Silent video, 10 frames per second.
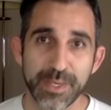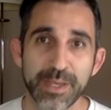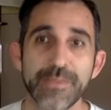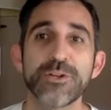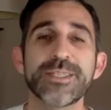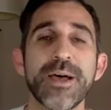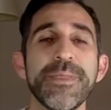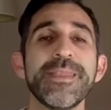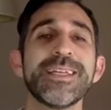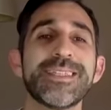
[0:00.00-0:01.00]
There's
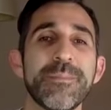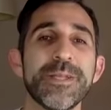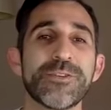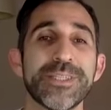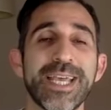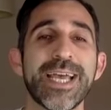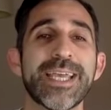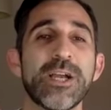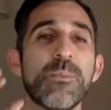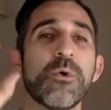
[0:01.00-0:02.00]
something that demonstrates, hey, I
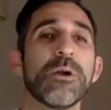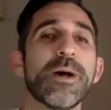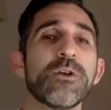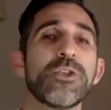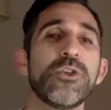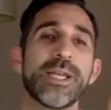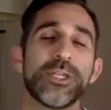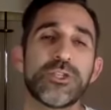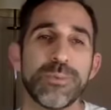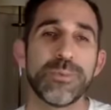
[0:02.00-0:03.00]
care more about you than I
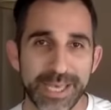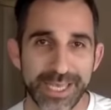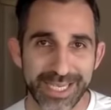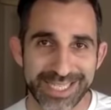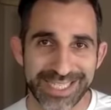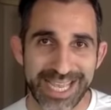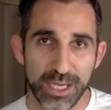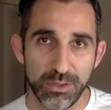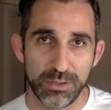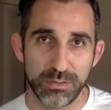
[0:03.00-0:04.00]
do about making a
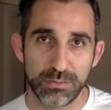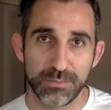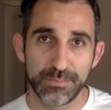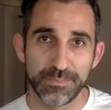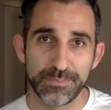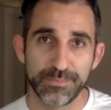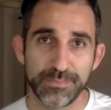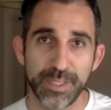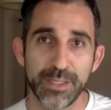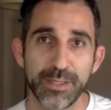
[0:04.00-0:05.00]
sale.
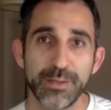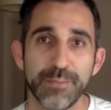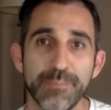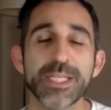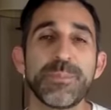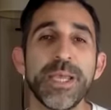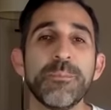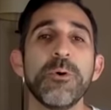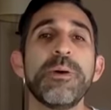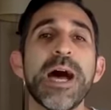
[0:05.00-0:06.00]
because
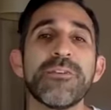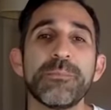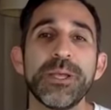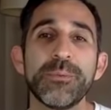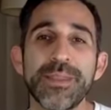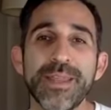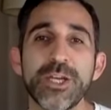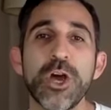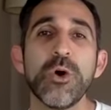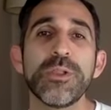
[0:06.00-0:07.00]
people buy from people that they
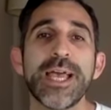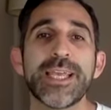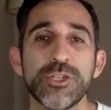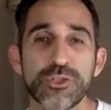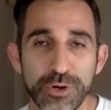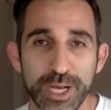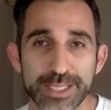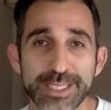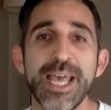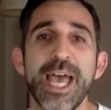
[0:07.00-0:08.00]
know, like, and
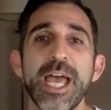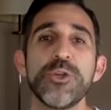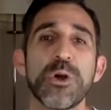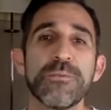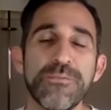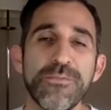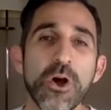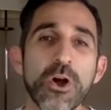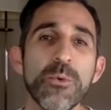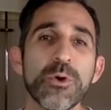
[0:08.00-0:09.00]
trust, and you are
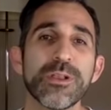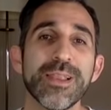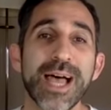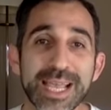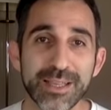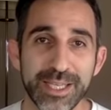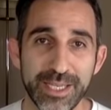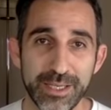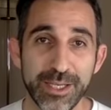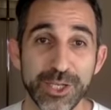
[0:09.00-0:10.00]
far more
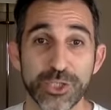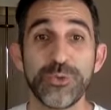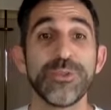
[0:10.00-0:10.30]
likely to